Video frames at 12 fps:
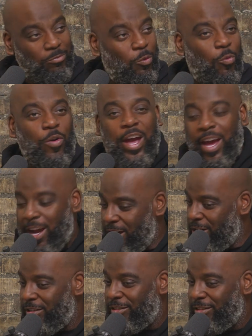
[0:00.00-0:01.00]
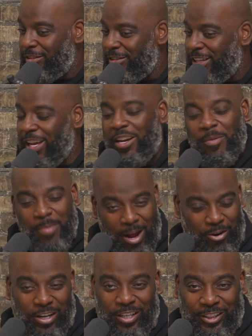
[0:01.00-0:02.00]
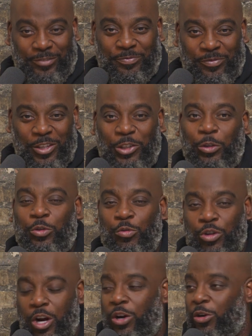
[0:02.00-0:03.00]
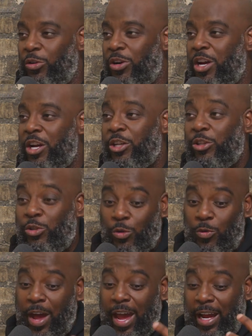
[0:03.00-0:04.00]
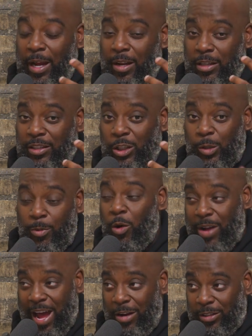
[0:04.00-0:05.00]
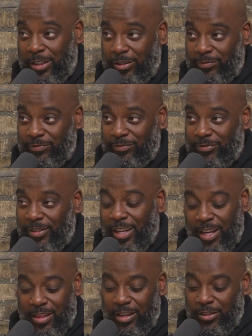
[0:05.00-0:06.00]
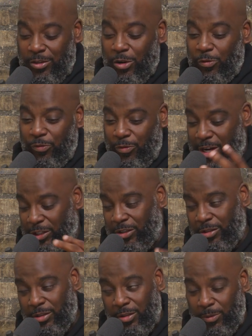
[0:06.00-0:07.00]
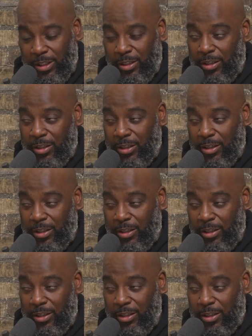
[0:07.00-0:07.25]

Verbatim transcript: Where in America do you go to a smokehouse mm -hmm. and there's no fresh sweet